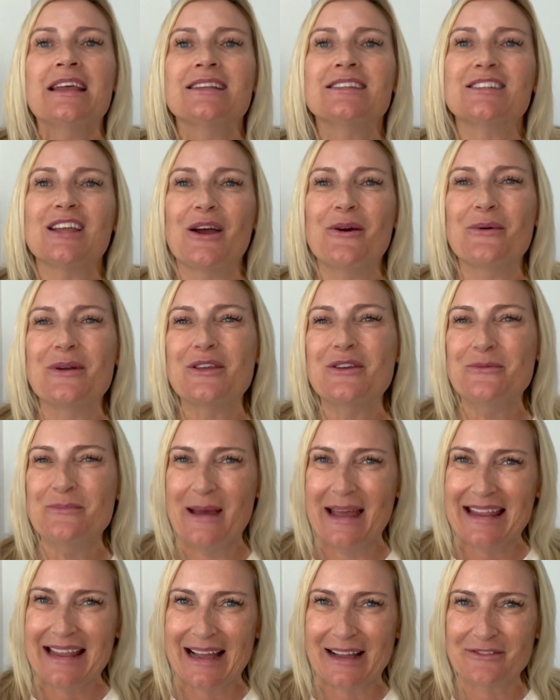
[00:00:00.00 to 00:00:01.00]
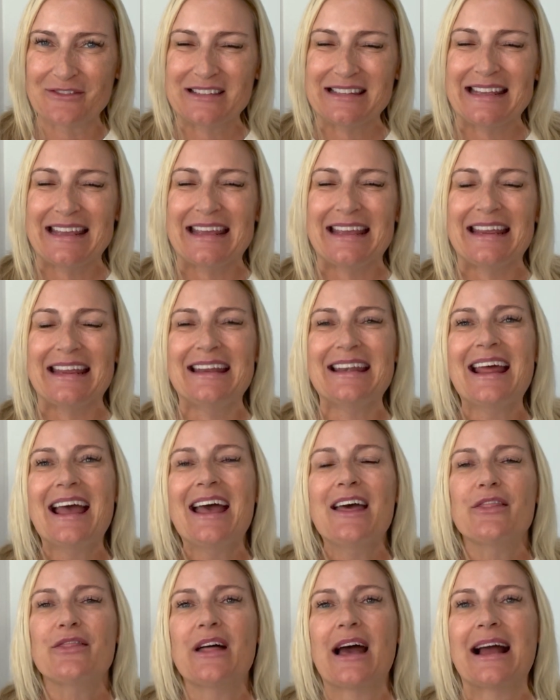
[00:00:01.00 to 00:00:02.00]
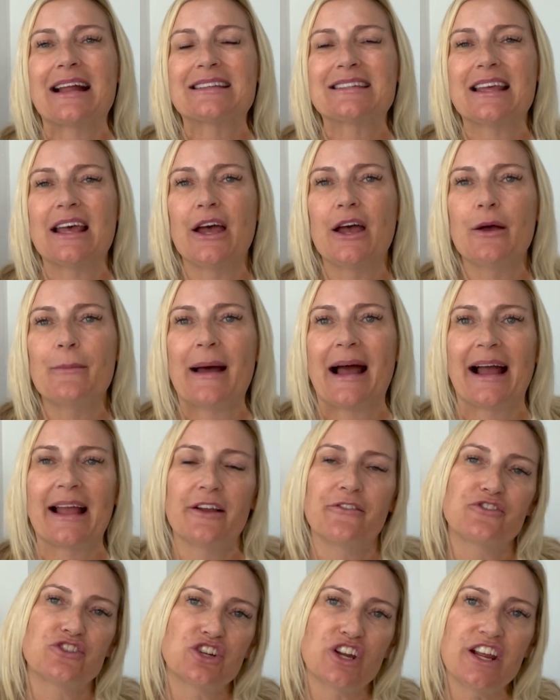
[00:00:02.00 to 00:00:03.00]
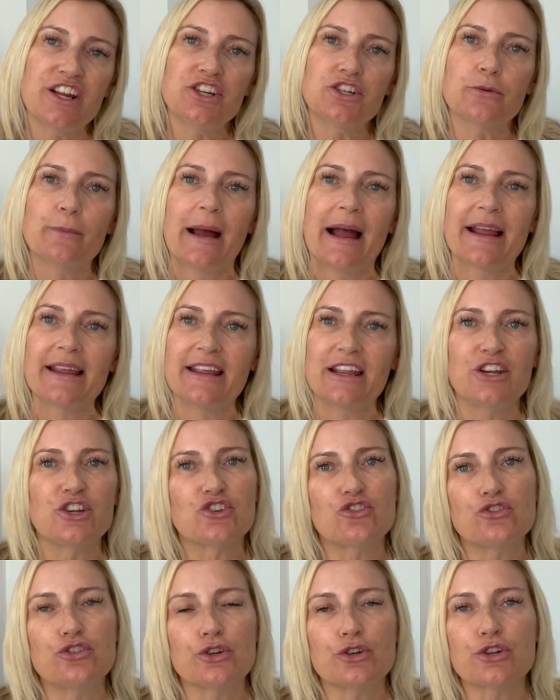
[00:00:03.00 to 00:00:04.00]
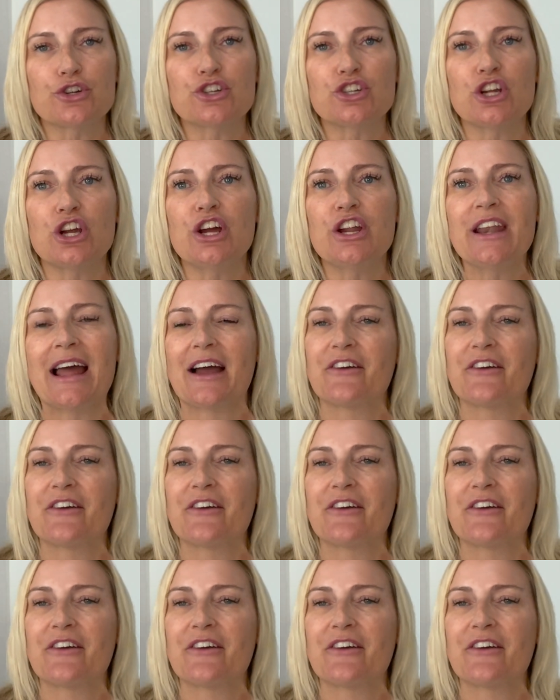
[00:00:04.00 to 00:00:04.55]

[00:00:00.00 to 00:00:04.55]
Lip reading: So you may have seen that I've changed my introduction,